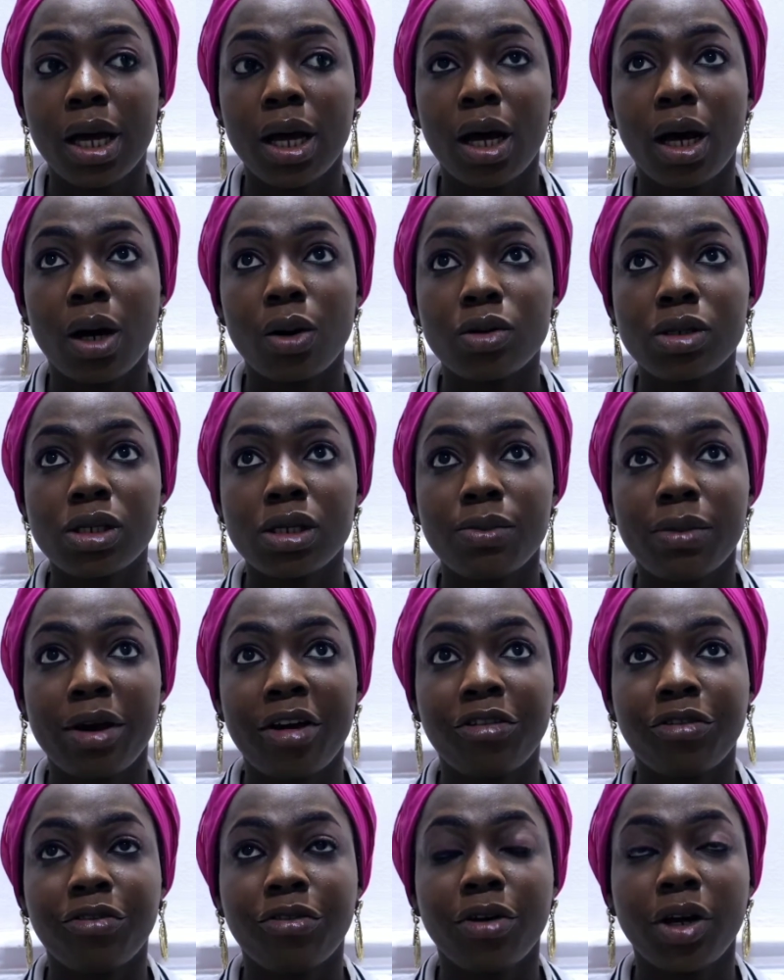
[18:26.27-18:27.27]
I was in
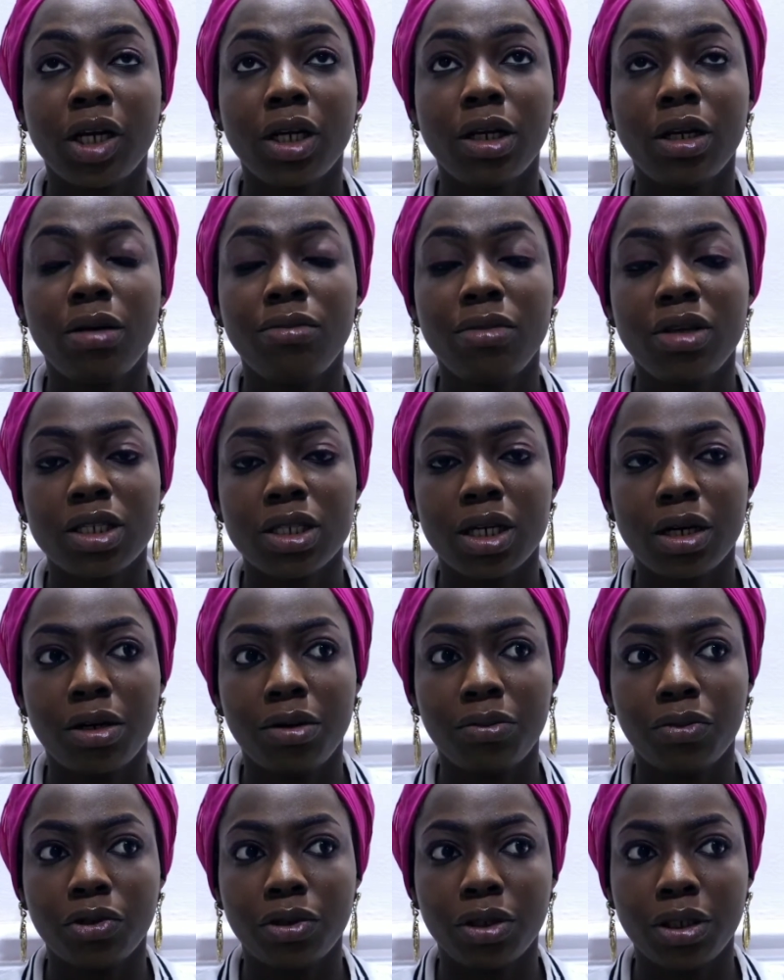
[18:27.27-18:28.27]
my friend naming
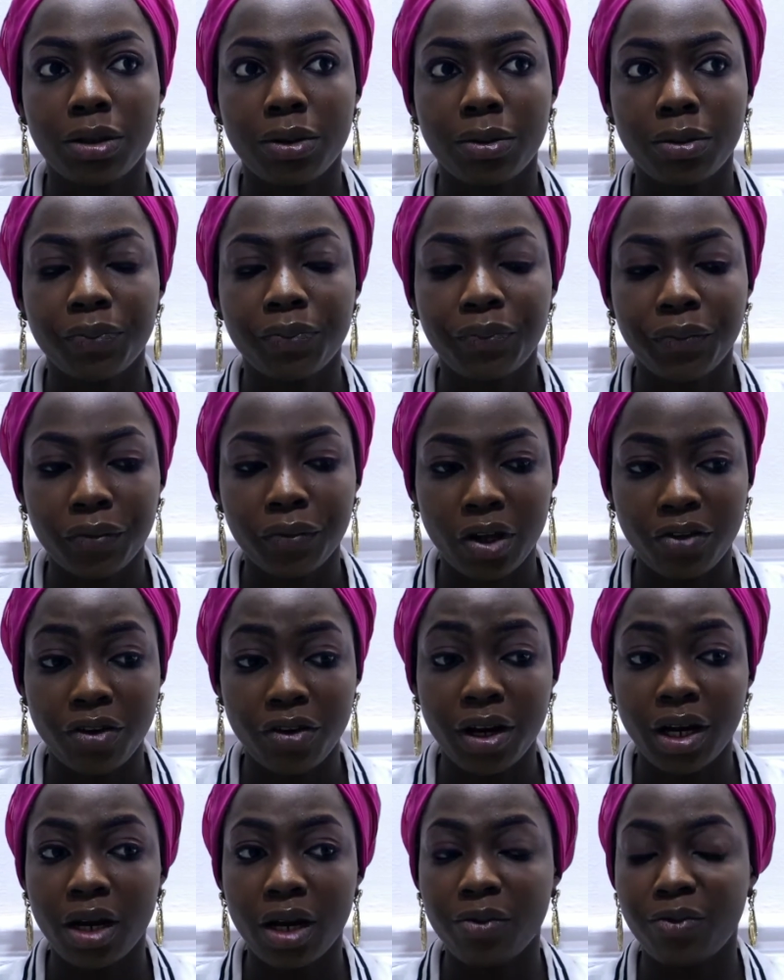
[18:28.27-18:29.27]
ceremony. My
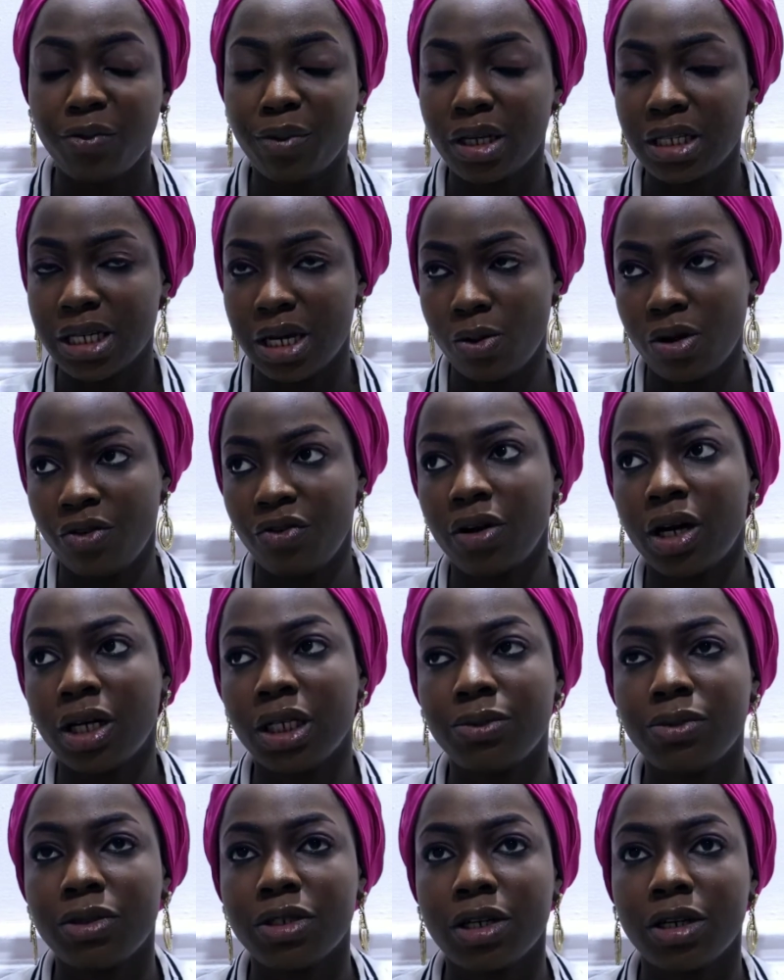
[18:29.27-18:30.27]
friend gave birth. I went for a
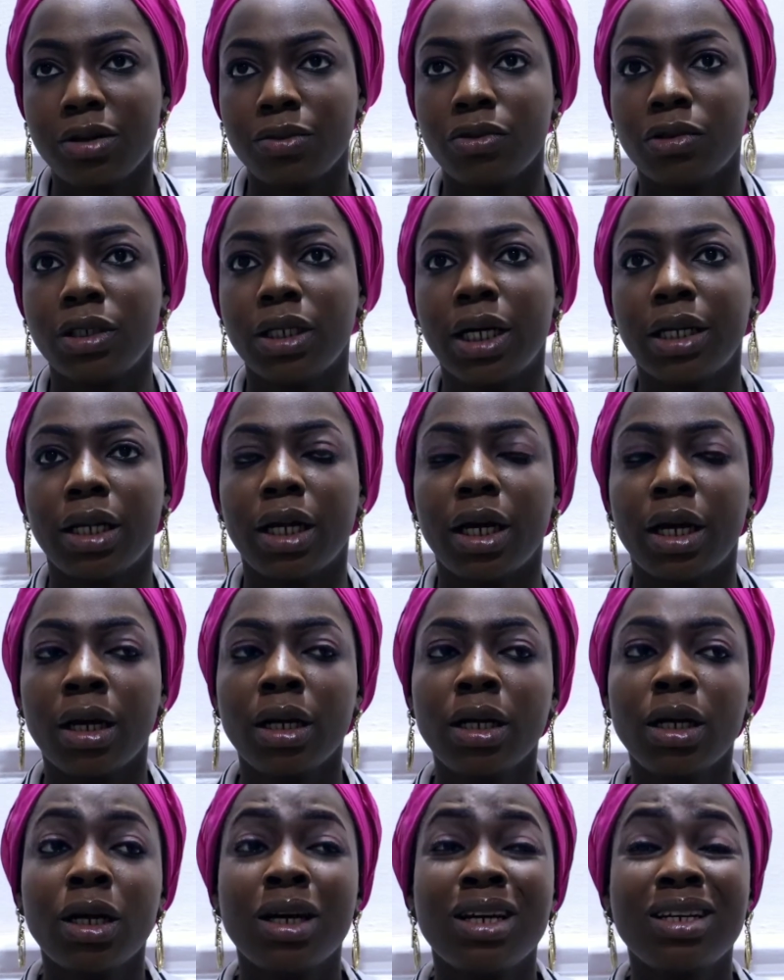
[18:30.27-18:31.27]
naming ceremony, and I
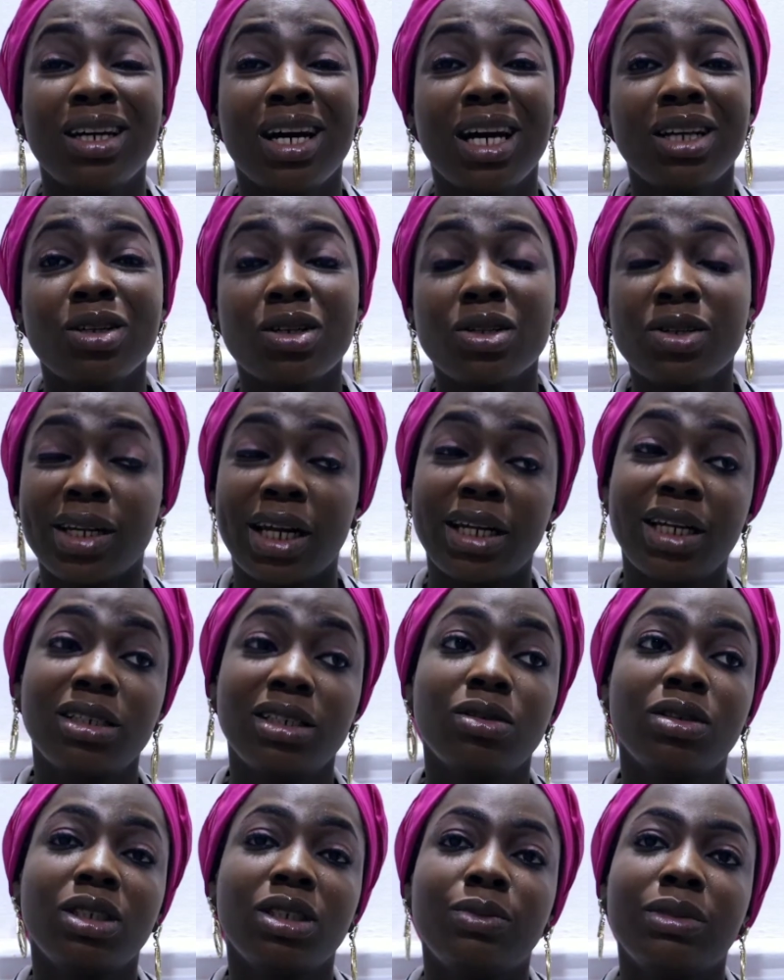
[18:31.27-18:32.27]
just said I
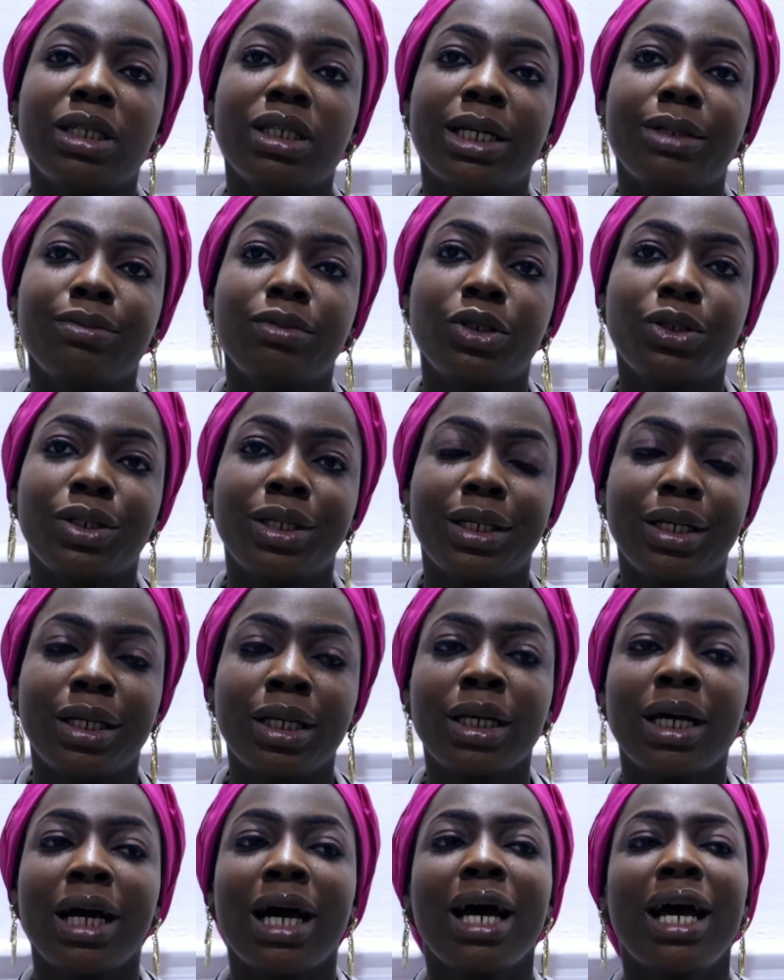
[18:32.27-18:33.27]
did not give me the admission
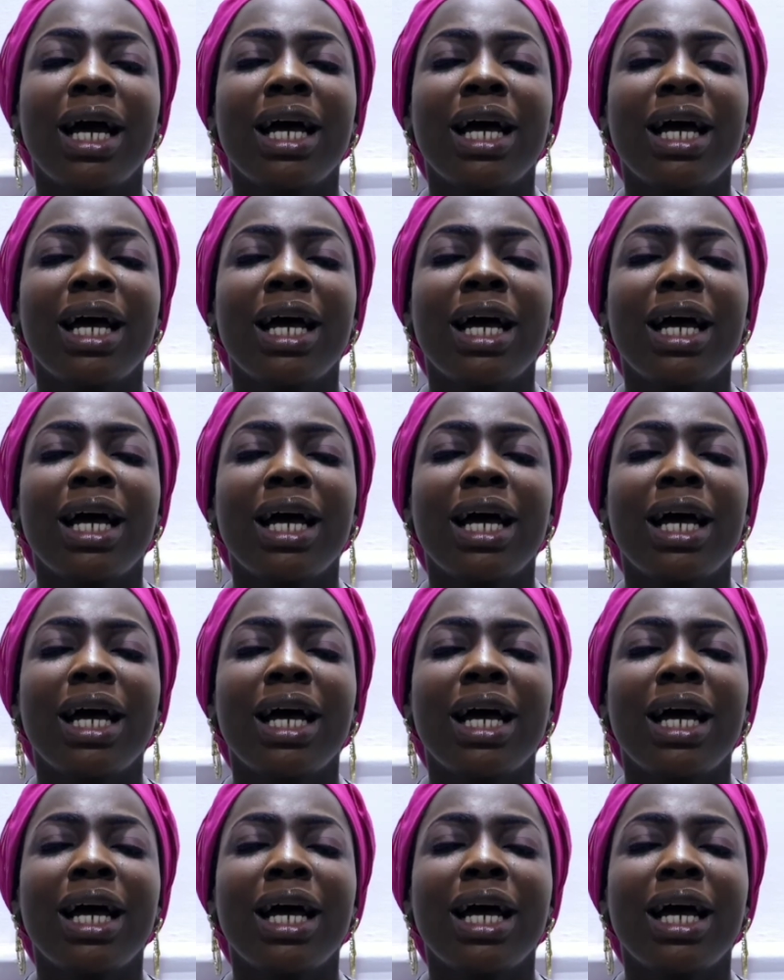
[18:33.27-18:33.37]
again.